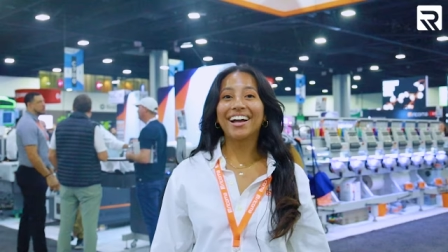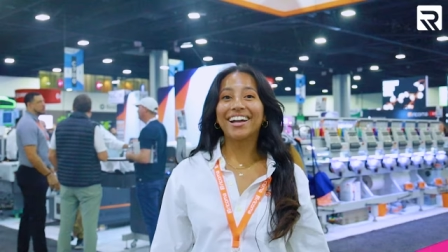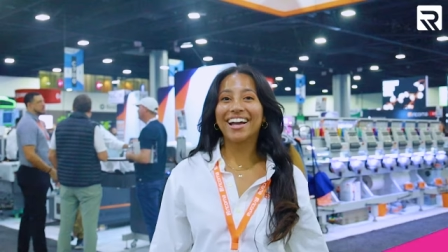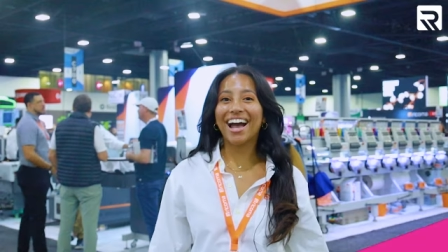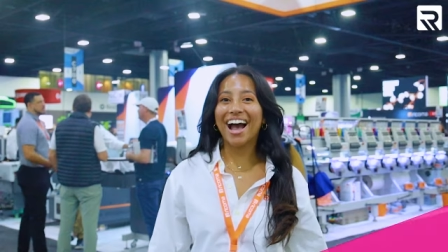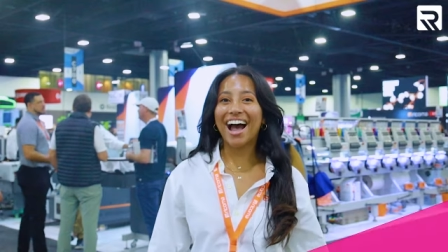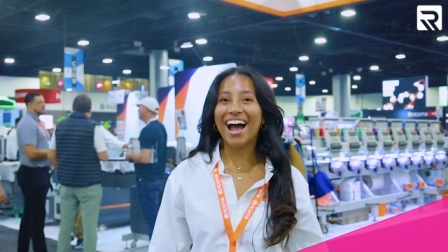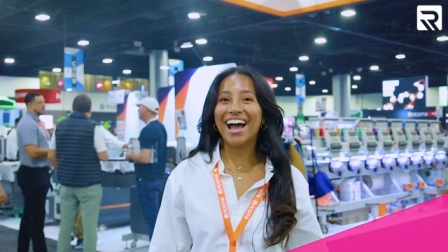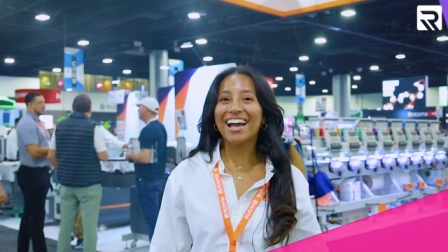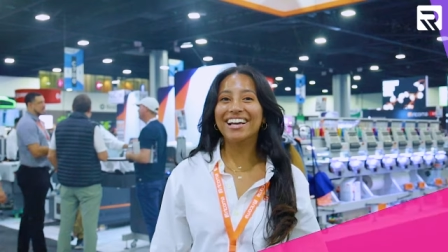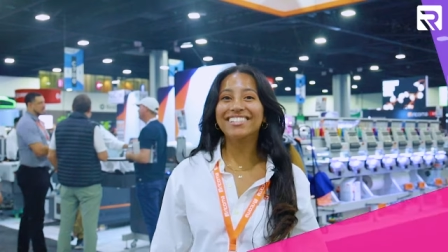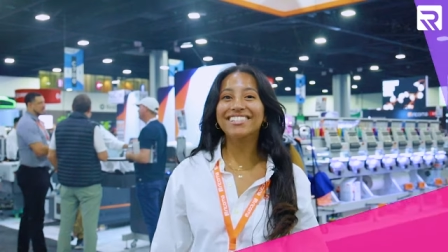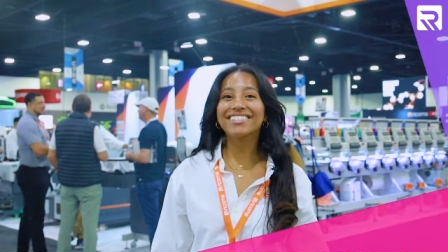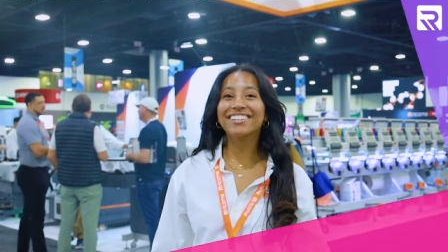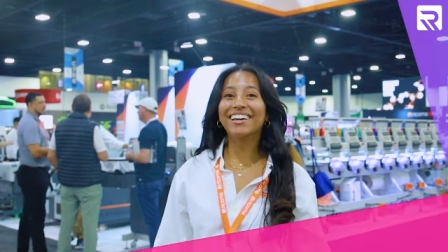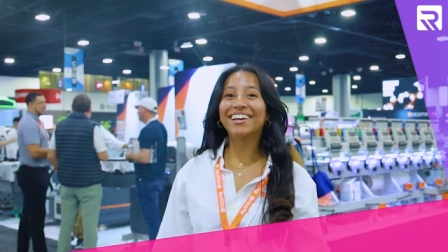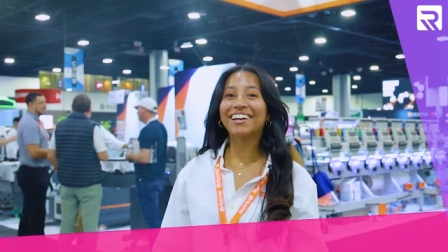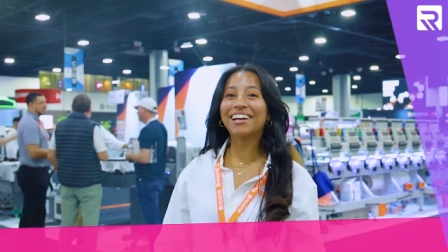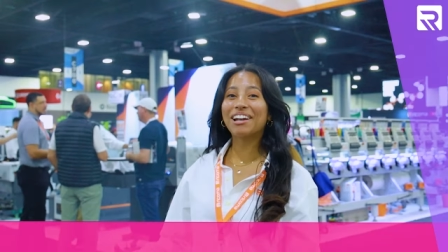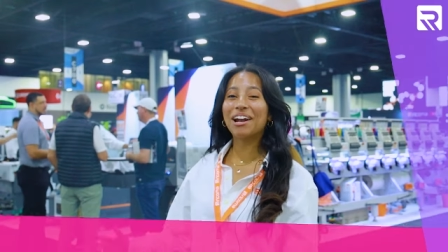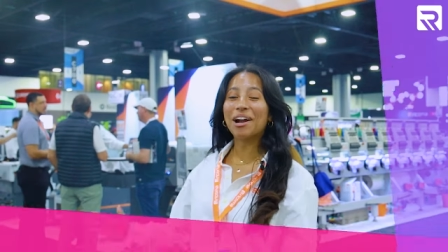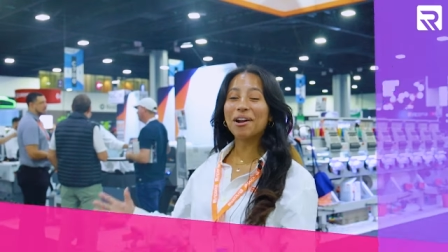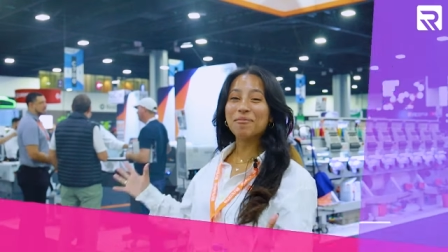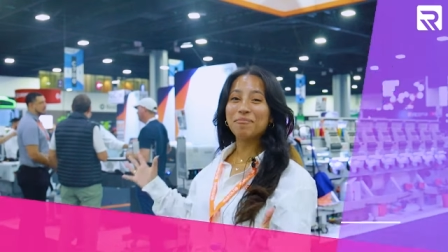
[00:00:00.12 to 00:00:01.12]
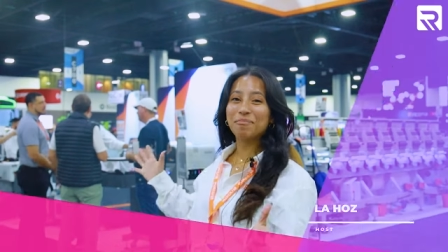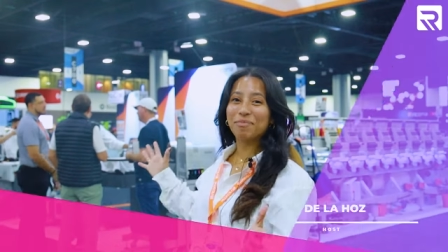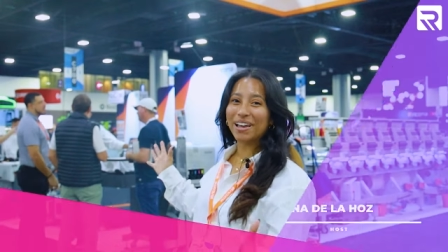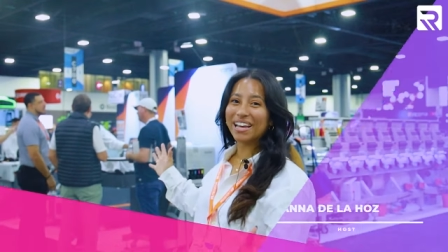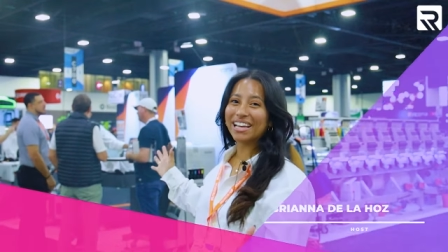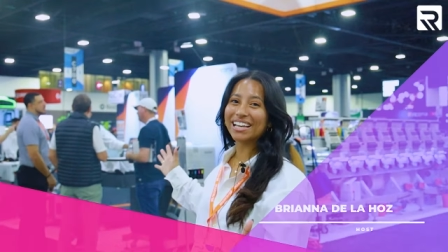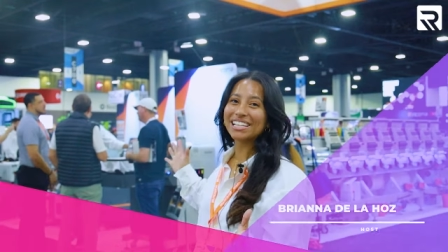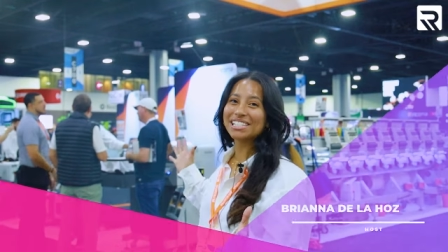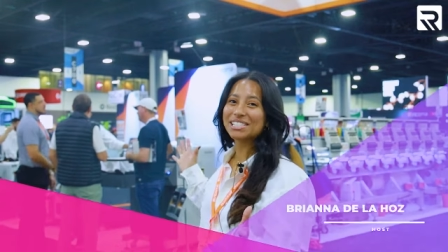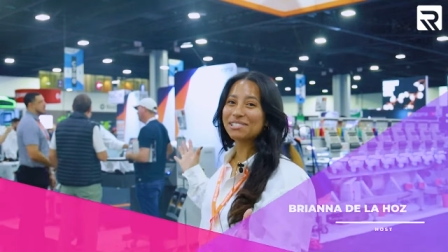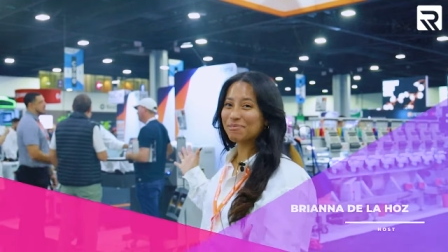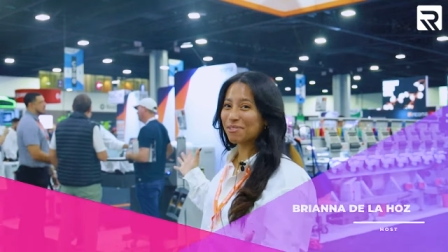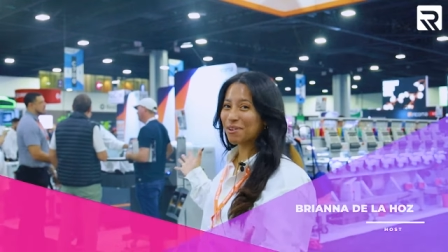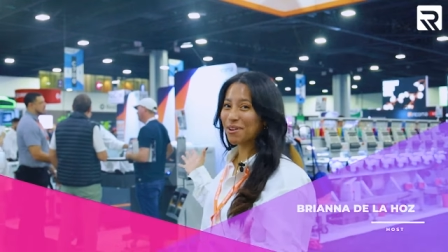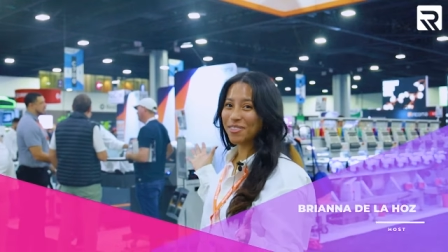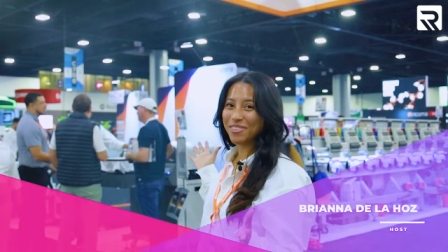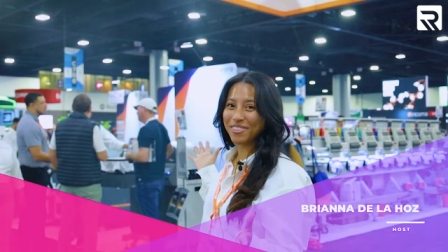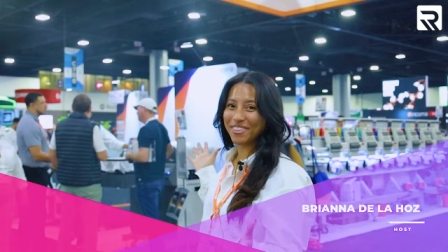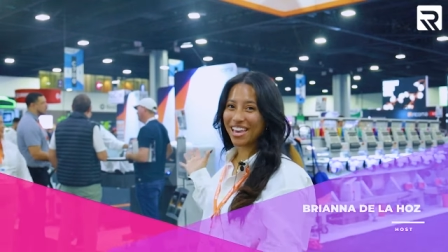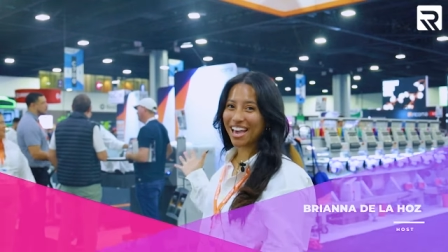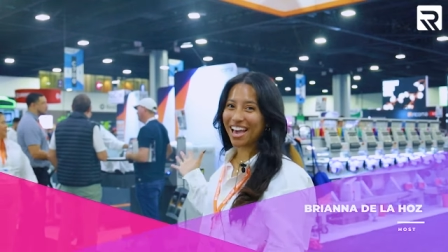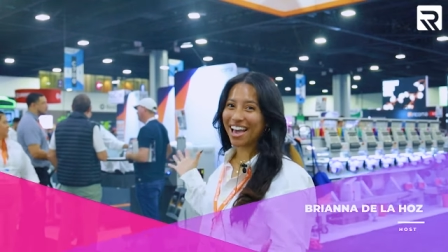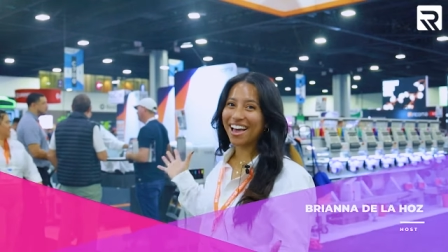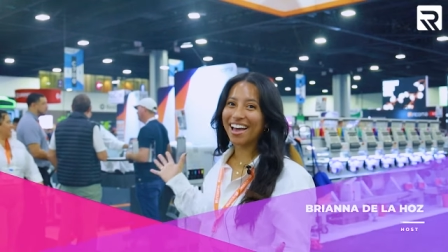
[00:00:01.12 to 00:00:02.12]
Guys, look at our biggest booth
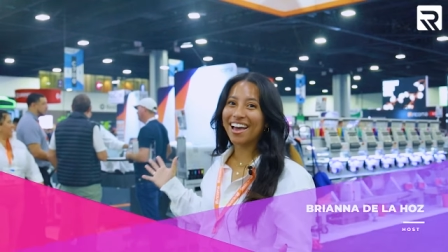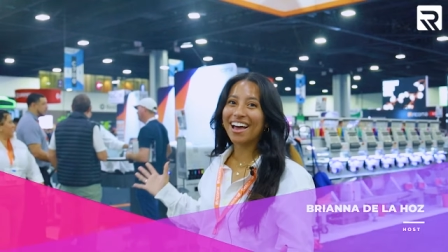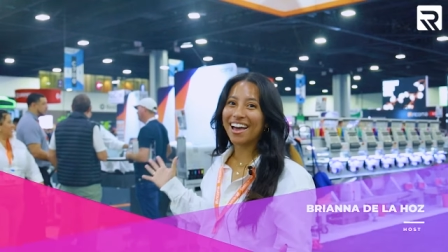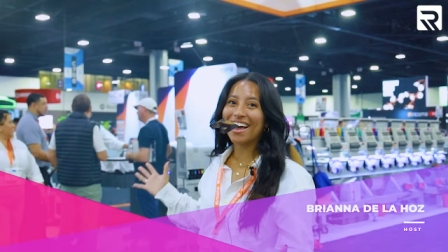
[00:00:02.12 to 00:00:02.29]
yet.